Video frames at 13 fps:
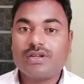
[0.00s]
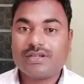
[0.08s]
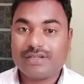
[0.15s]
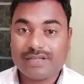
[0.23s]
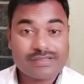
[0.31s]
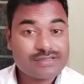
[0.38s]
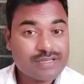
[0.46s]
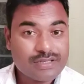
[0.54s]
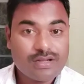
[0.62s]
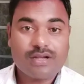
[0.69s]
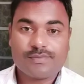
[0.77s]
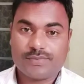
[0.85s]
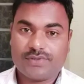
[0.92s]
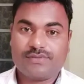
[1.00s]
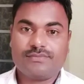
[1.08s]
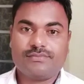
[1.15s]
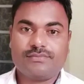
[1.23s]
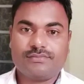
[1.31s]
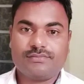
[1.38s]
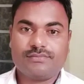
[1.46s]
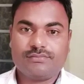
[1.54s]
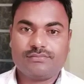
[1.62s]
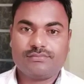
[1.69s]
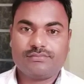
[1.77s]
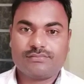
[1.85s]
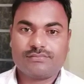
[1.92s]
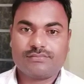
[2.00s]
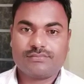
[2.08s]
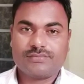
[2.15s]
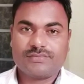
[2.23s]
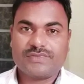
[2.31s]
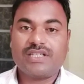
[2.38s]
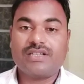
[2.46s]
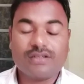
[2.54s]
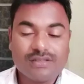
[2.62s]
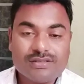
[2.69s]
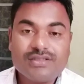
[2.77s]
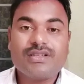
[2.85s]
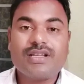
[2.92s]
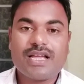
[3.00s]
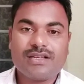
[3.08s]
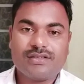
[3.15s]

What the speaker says: legs and arms. On the other hand,